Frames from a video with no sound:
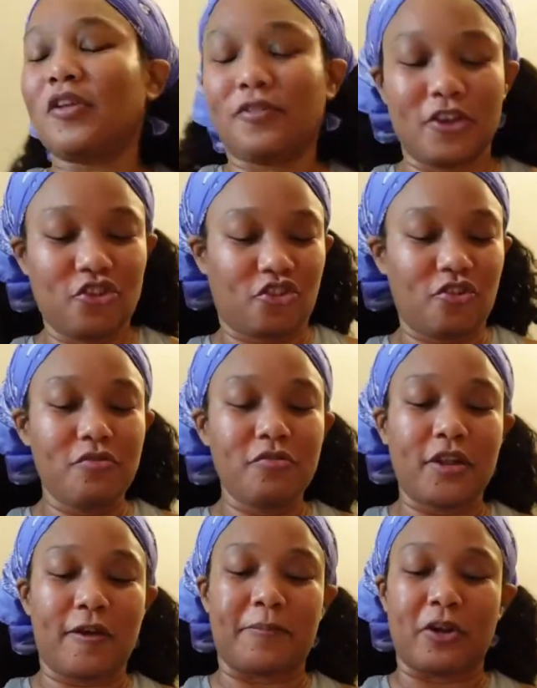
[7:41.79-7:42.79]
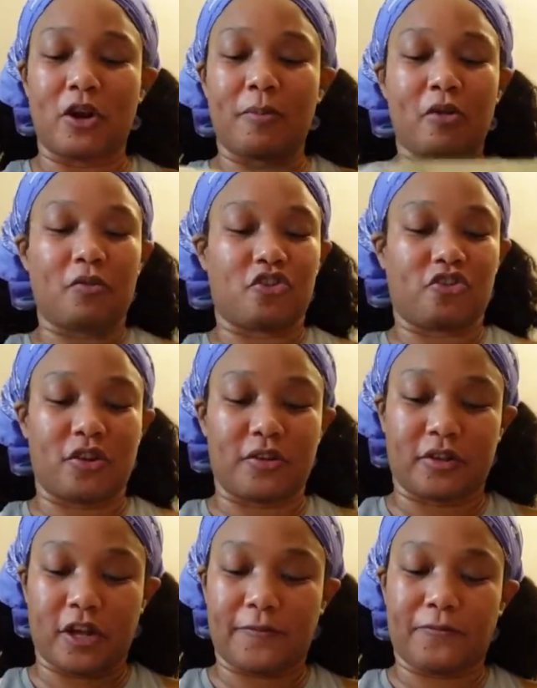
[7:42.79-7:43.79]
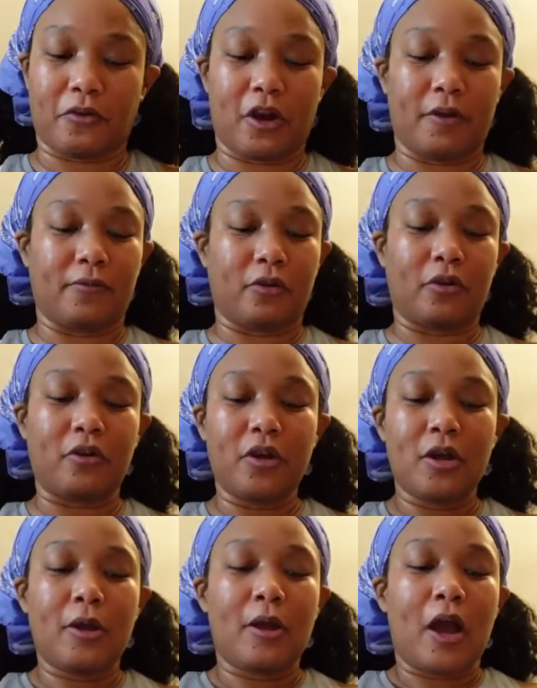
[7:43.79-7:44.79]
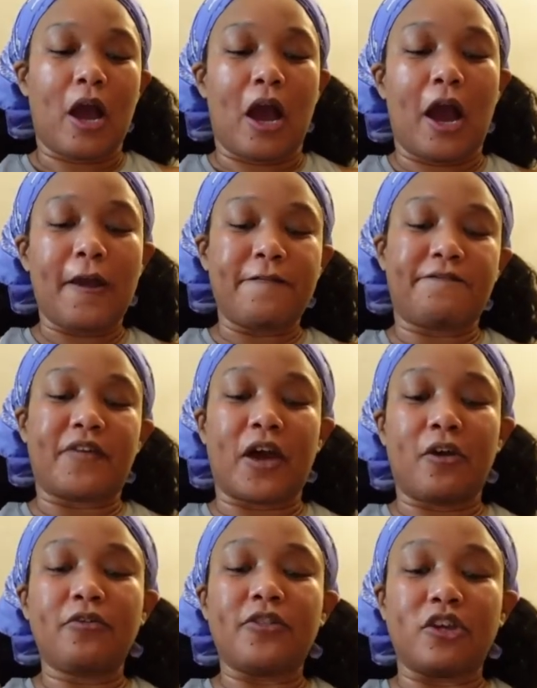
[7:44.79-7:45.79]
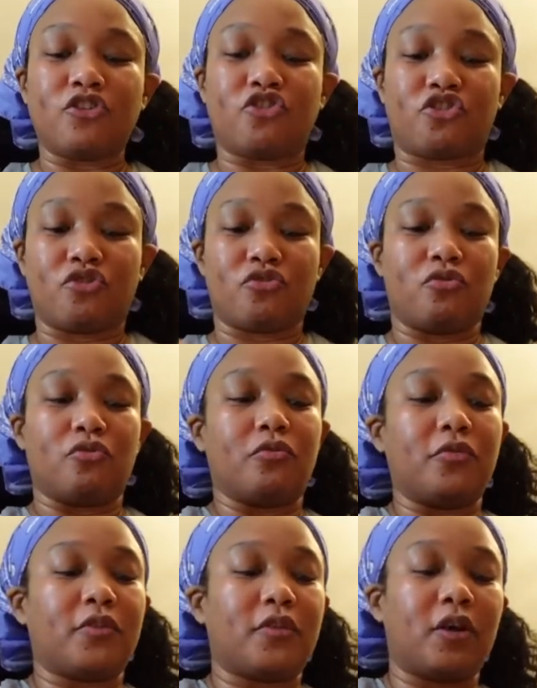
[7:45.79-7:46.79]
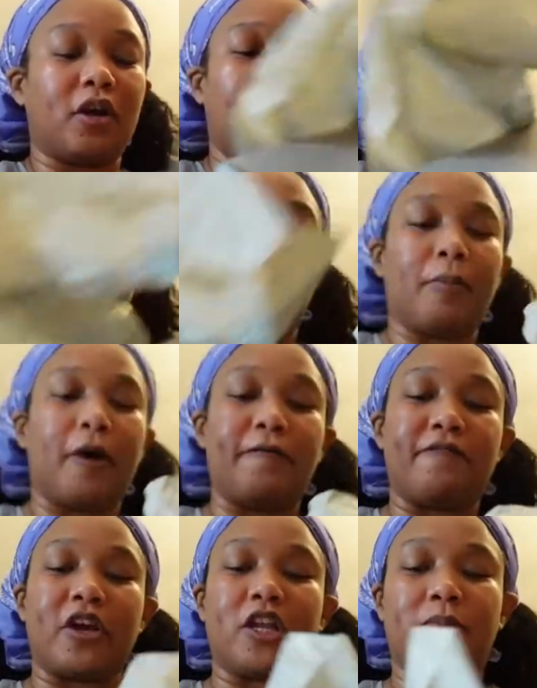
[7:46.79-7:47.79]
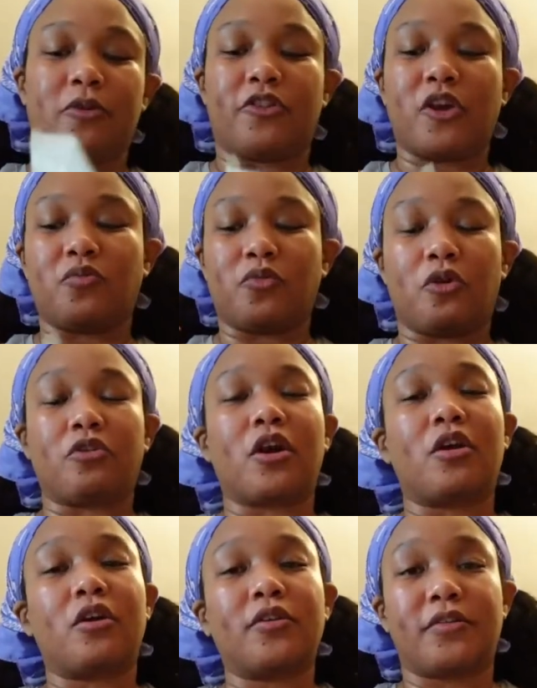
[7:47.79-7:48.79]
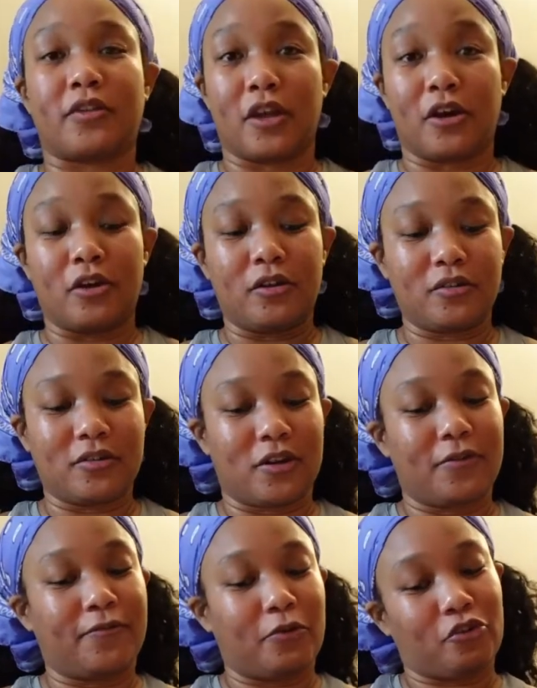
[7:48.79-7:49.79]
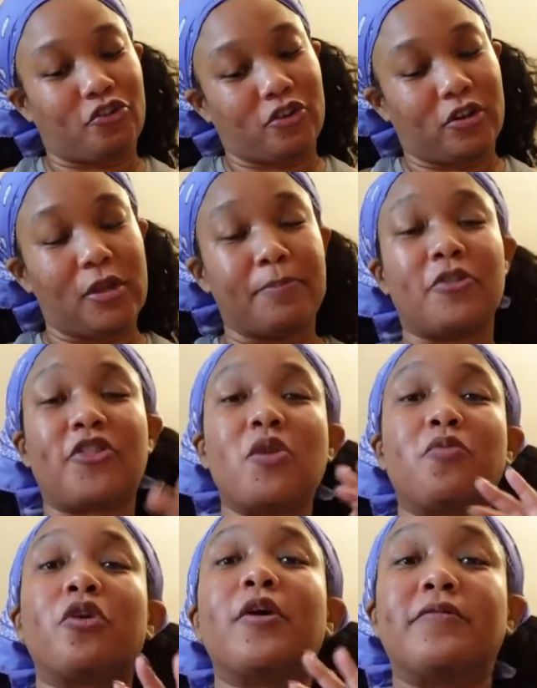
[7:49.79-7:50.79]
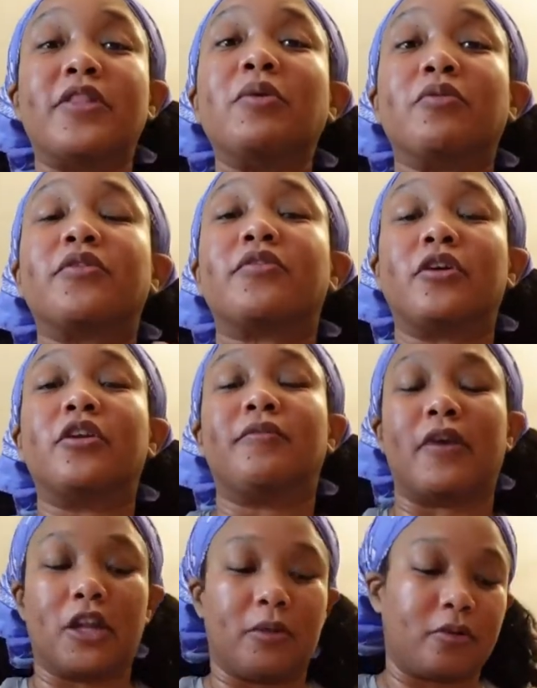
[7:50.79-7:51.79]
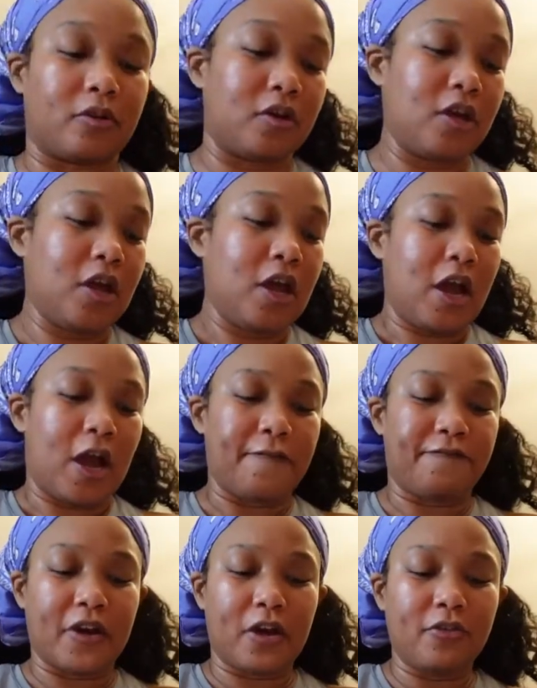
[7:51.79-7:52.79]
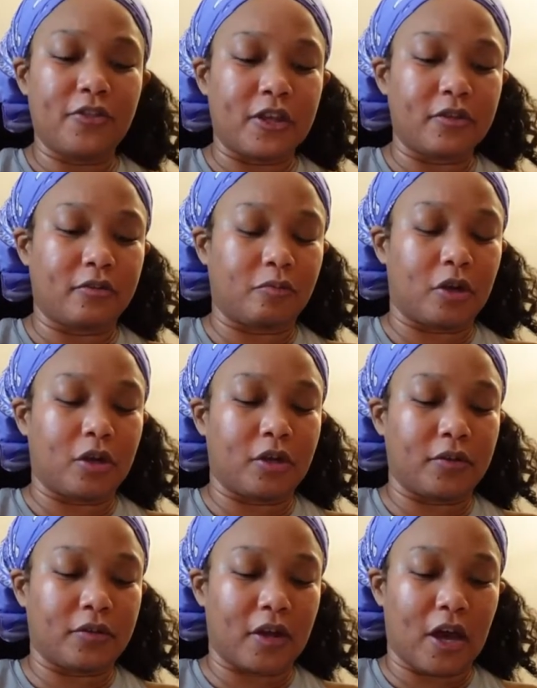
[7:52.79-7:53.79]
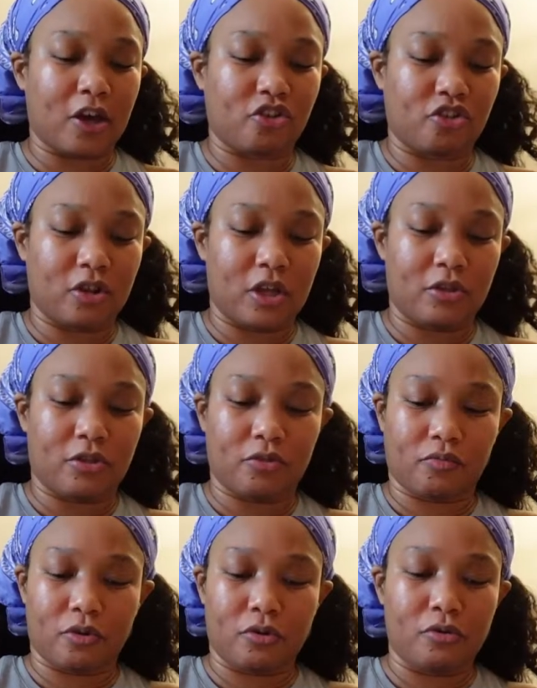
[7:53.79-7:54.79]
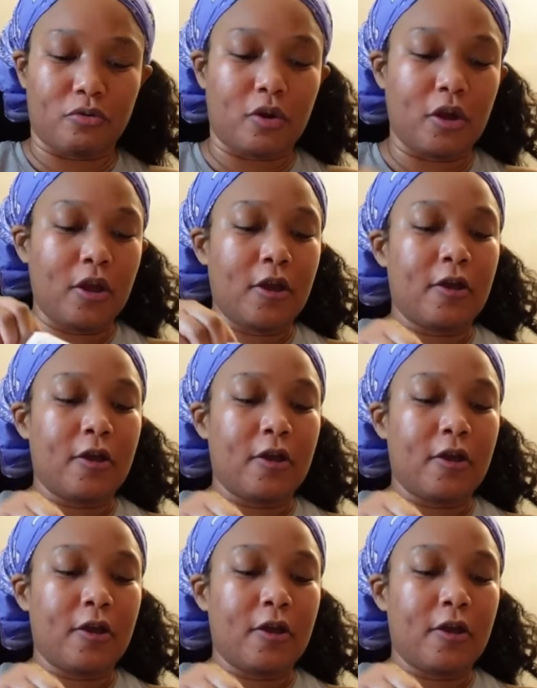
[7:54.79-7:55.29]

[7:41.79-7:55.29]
these shoes have been on my wish list like forever. I found these shoes um, available. They were not on sale, unfortunately, but they were they were still available. I found these ones actually through